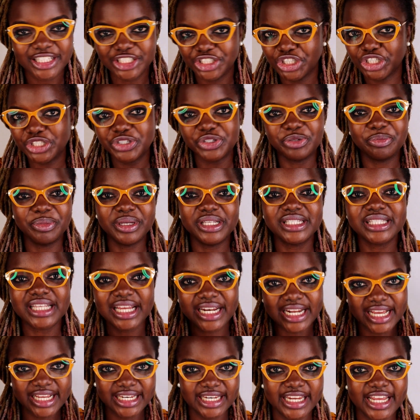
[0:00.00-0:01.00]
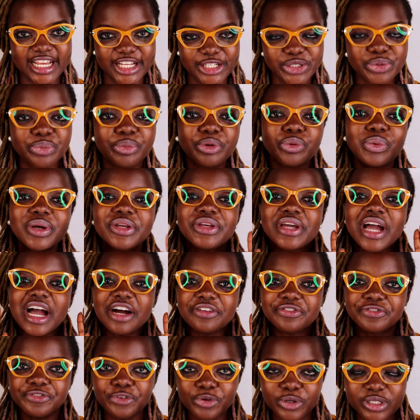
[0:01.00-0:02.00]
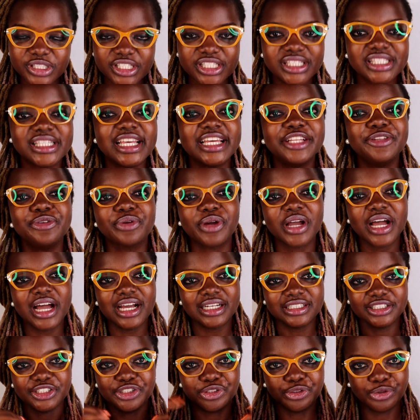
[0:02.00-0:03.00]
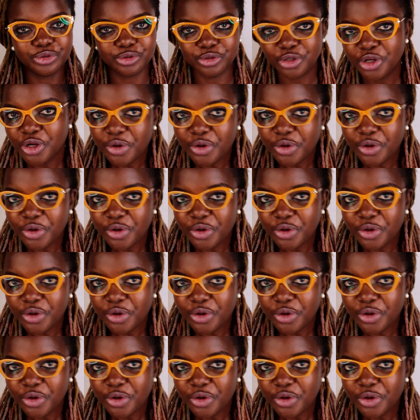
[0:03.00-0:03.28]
It just remains an idea. So but when you have funds, then you can,